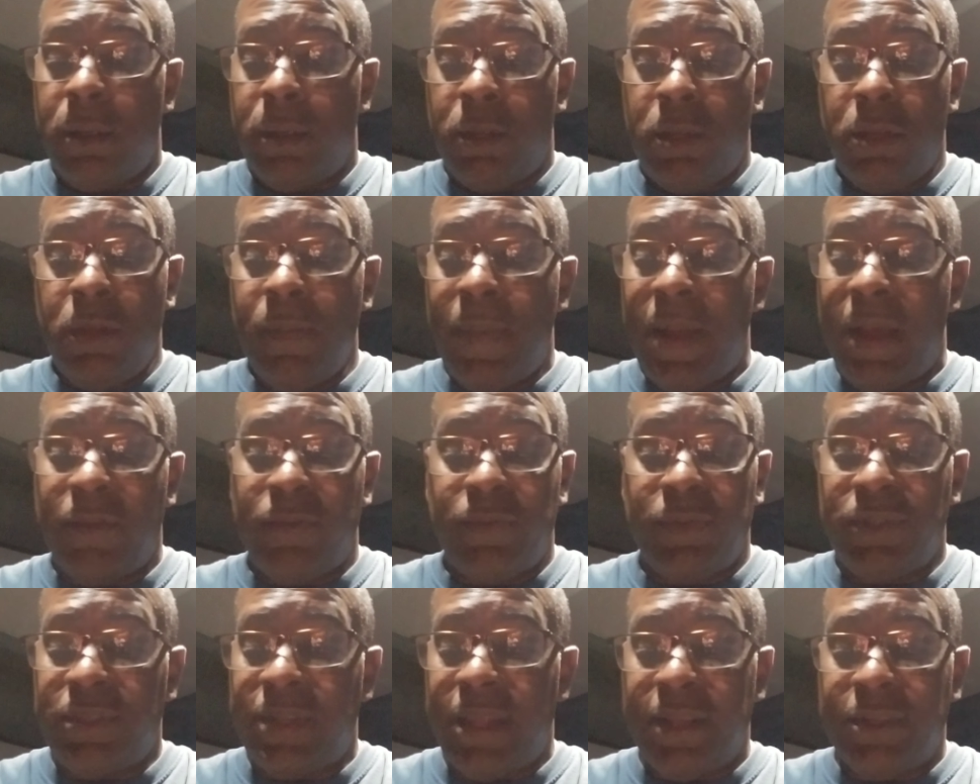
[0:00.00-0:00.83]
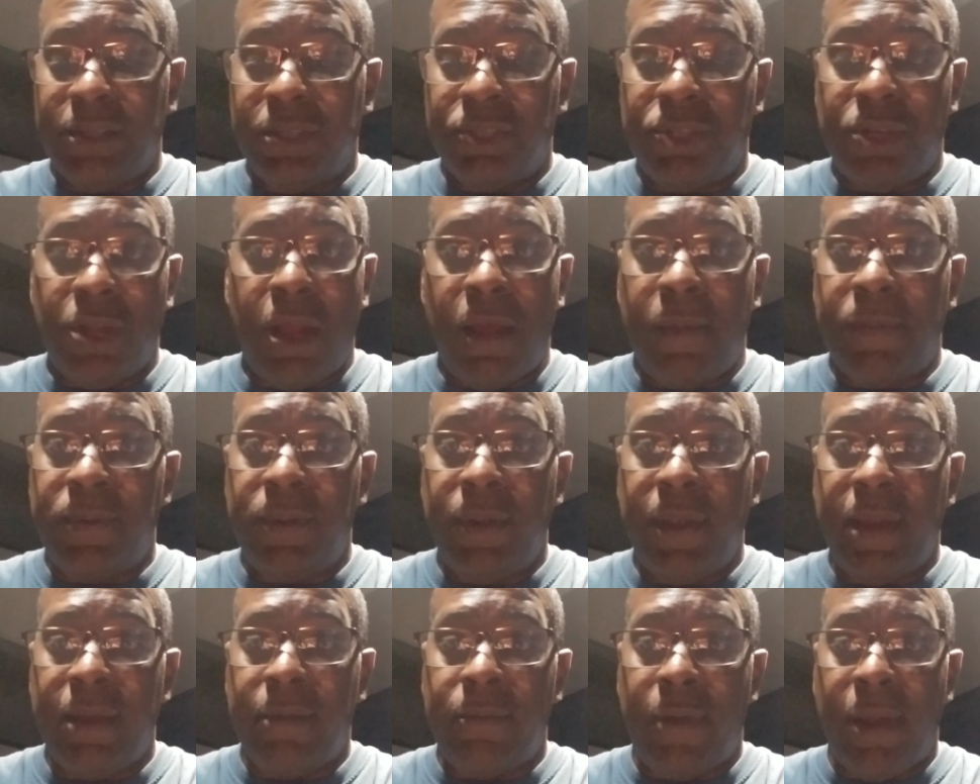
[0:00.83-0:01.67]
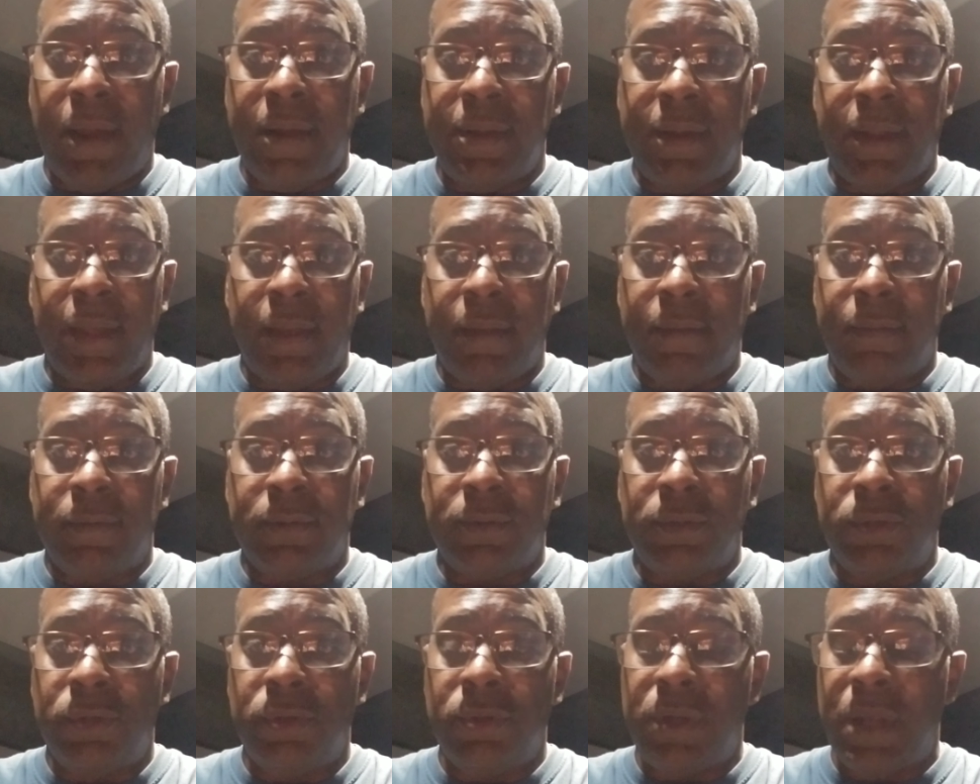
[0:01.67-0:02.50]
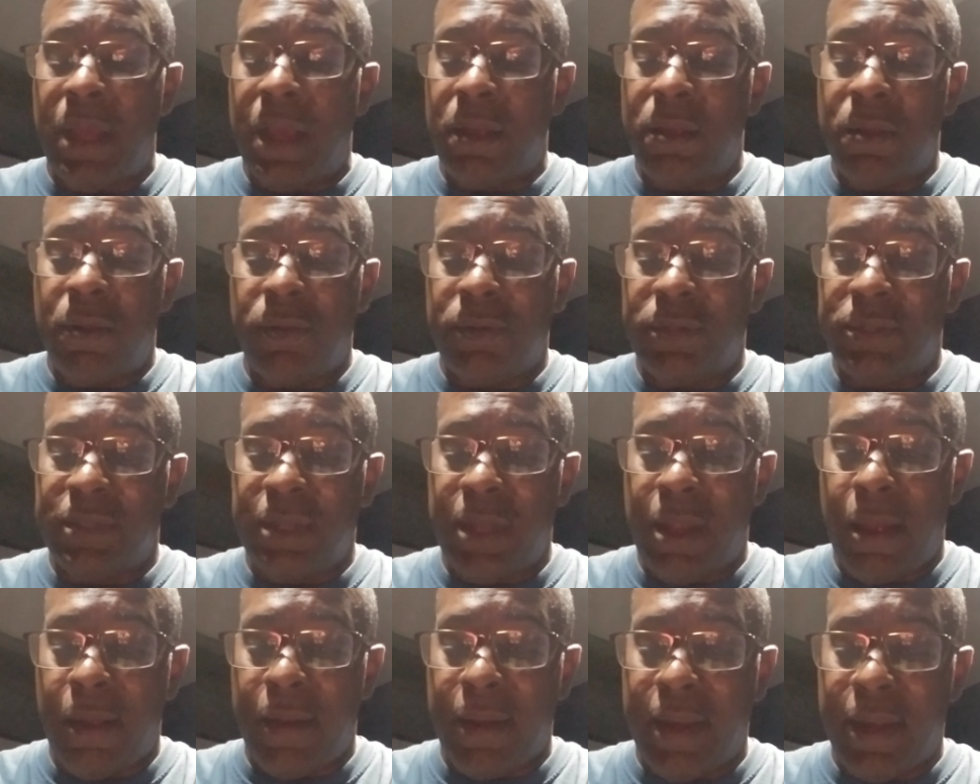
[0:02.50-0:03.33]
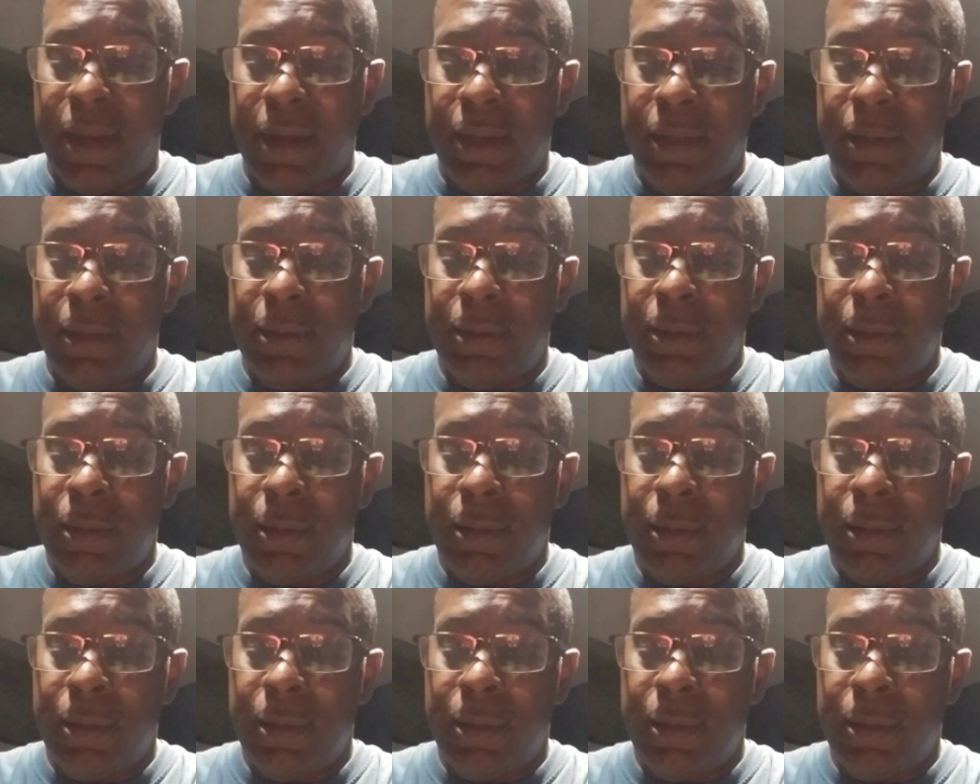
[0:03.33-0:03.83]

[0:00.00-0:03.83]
you might as well stay at your job you're at right now. Do not go to C.R. England.